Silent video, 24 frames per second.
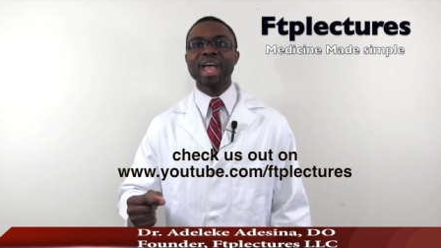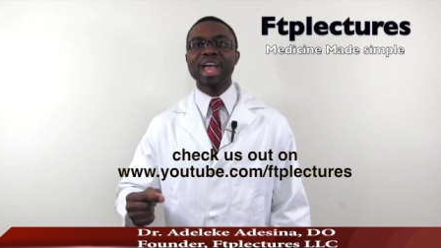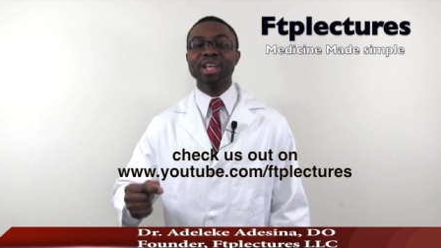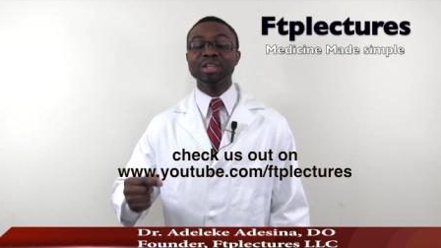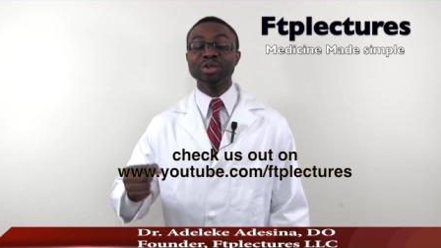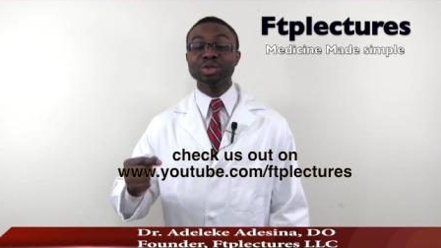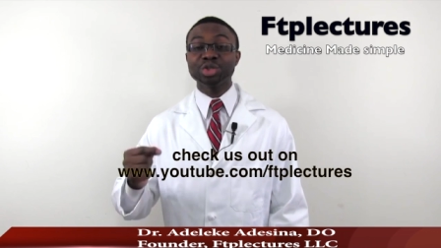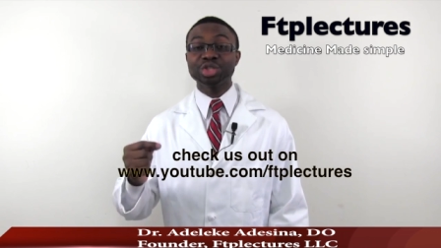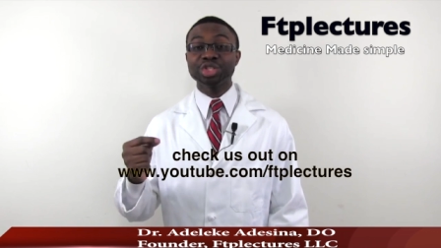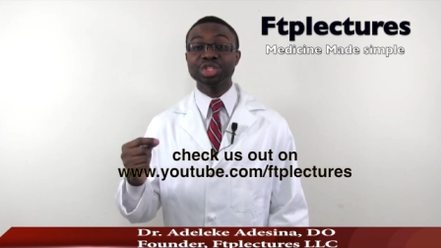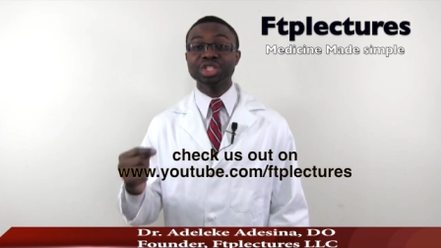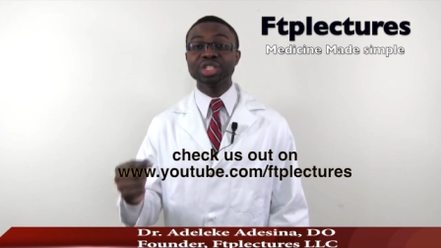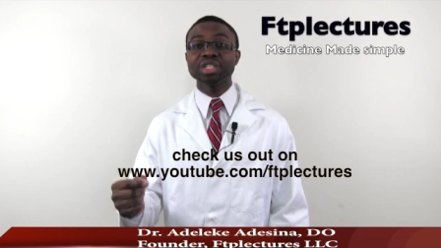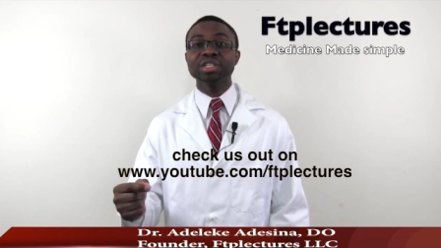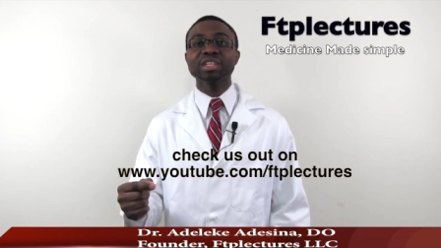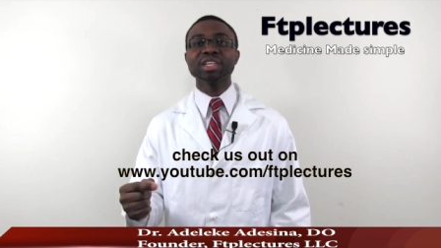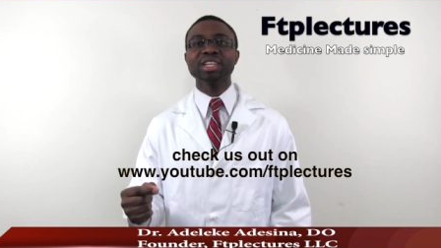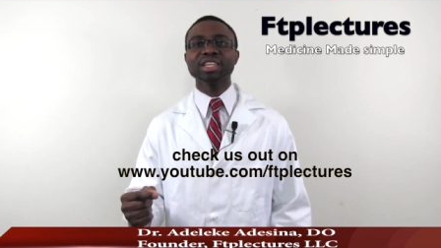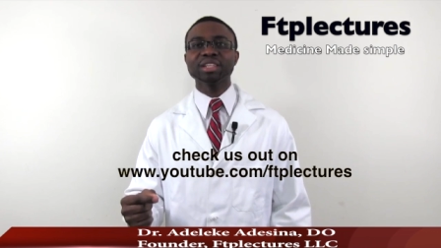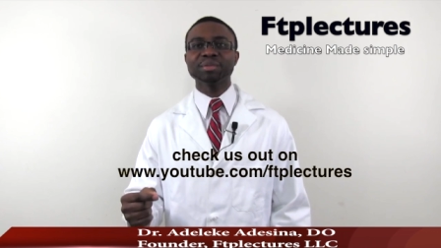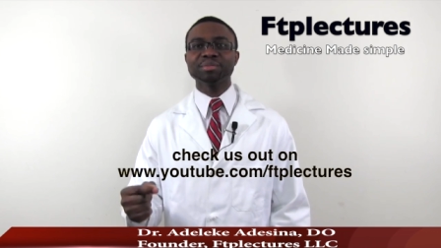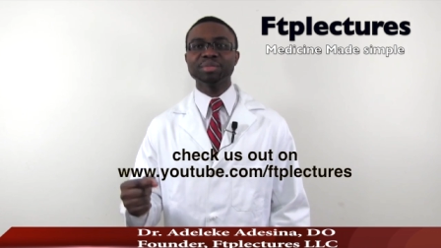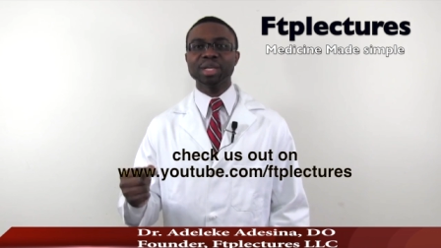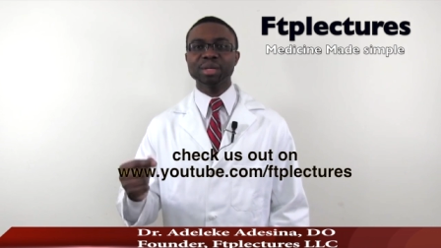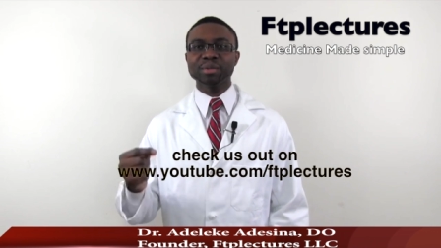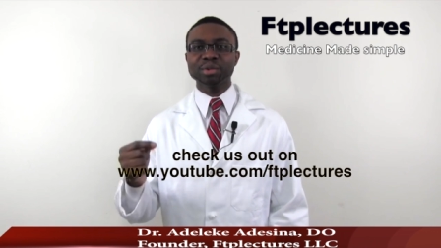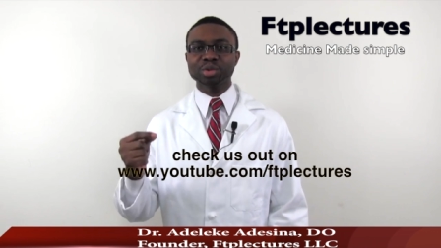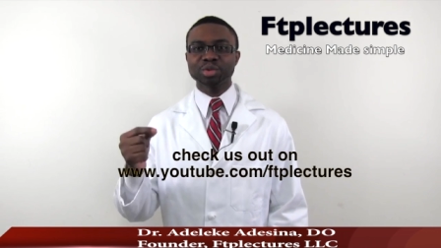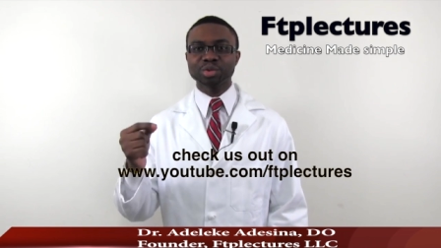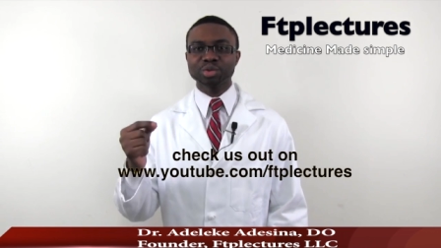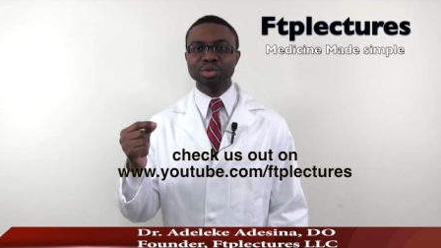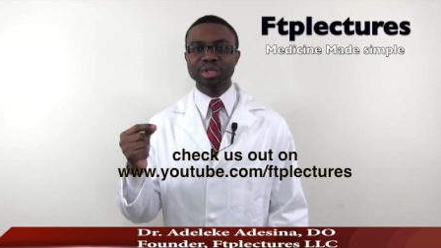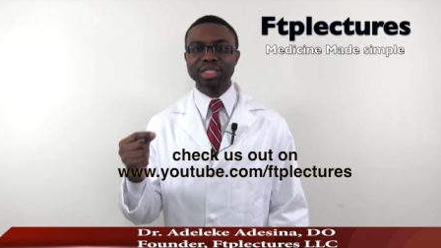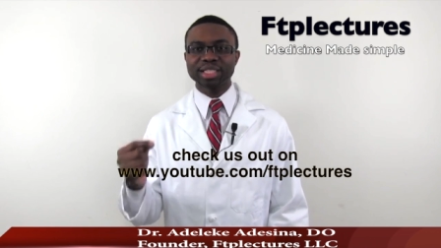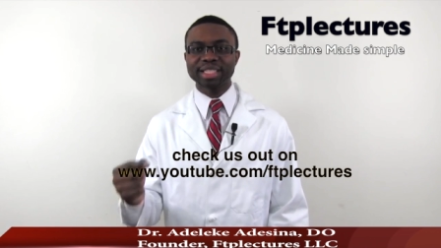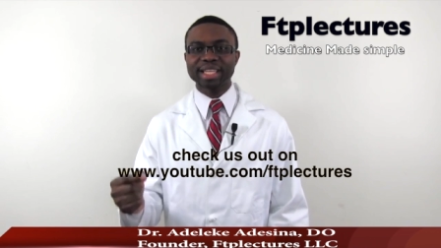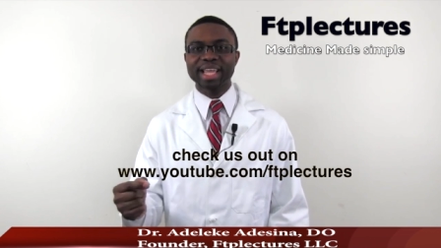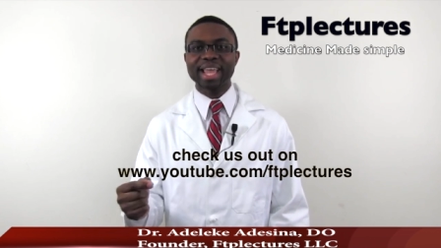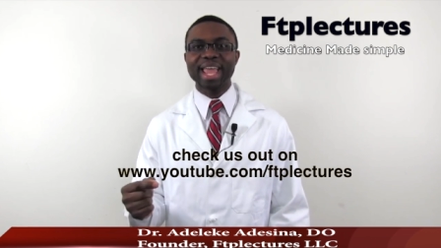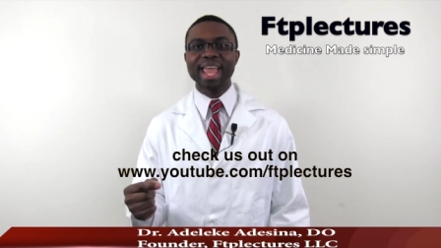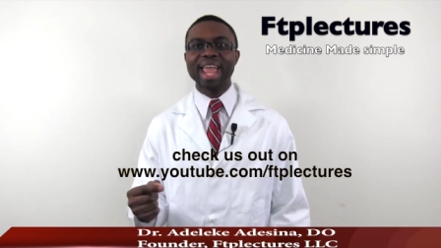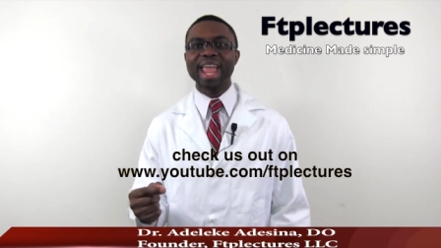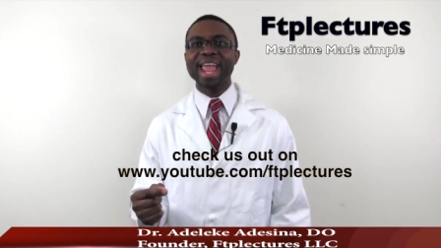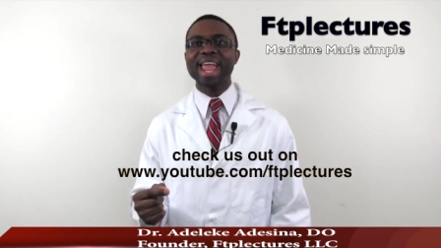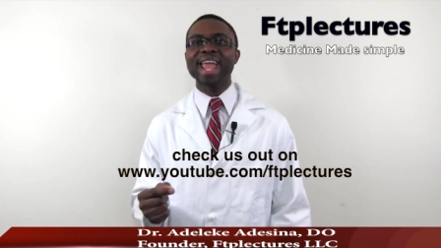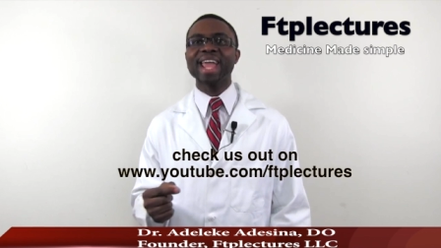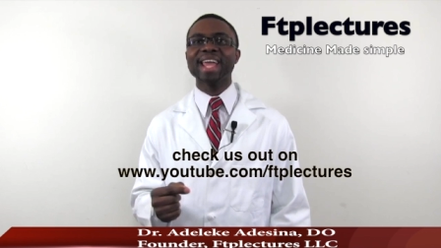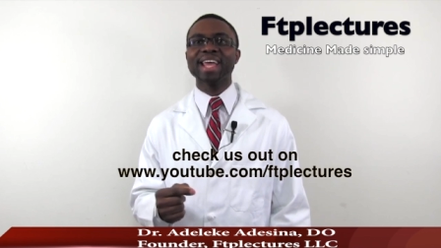and you're still going to be able to
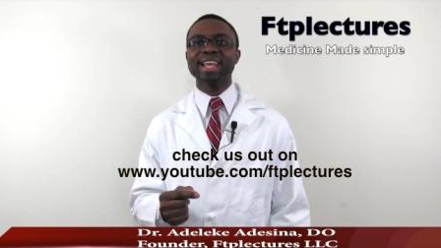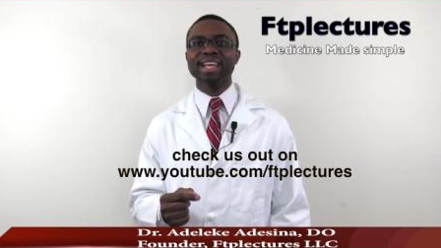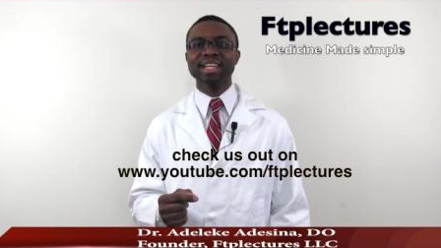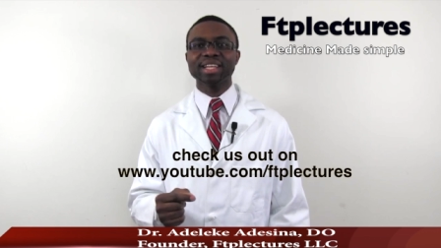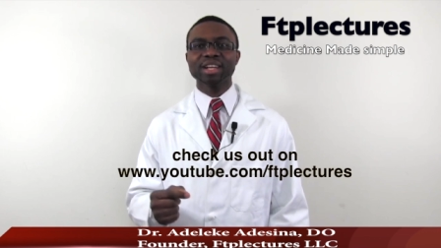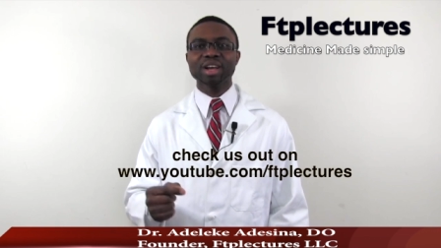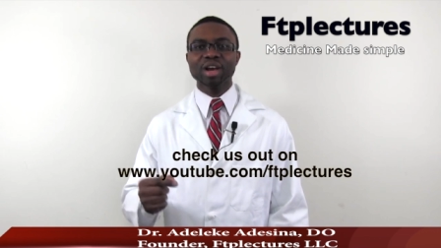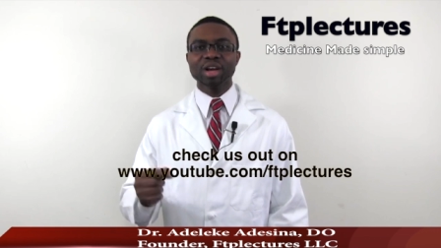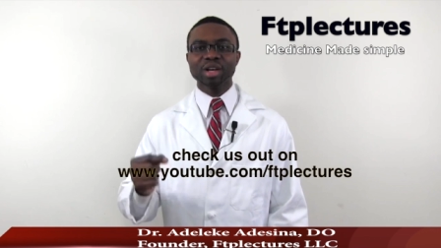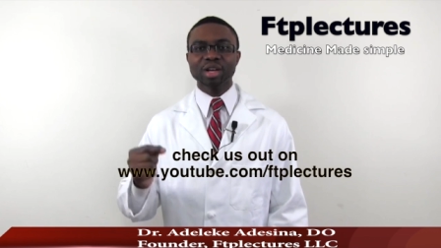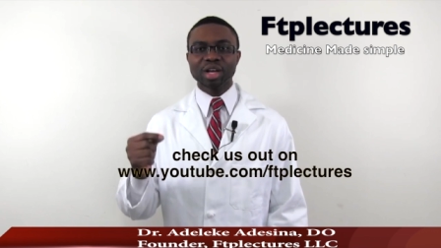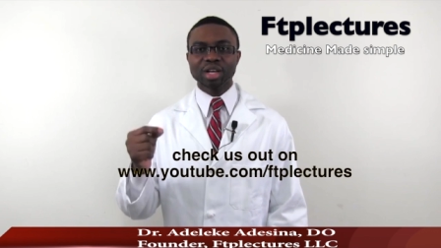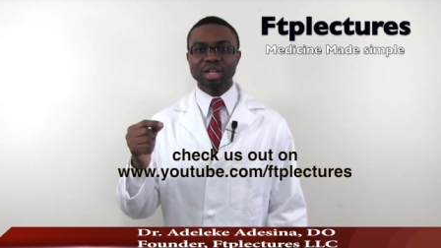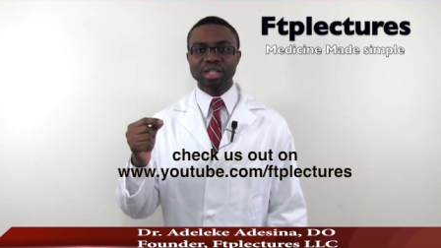retain